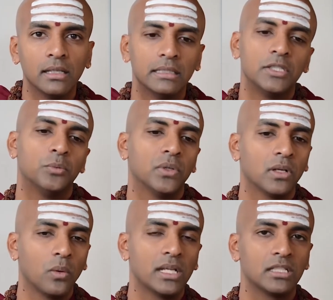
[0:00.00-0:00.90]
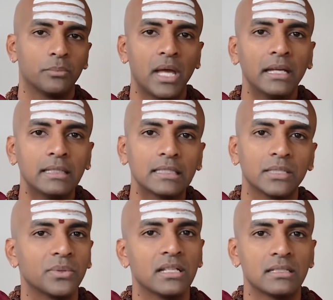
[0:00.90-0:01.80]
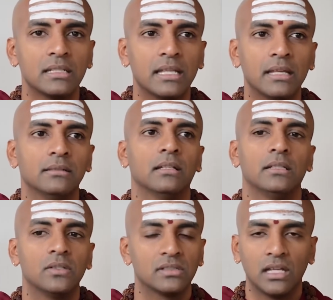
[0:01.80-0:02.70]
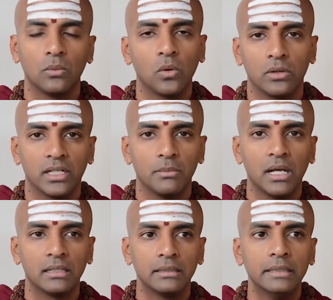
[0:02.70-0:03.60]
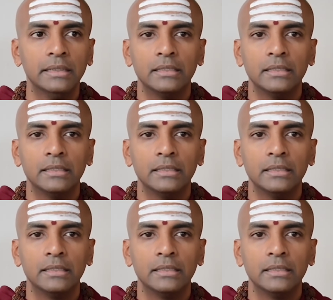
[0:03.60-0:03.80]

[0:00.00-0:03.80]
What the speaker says: And then you bring awareness back into the present again and you start worrying about it.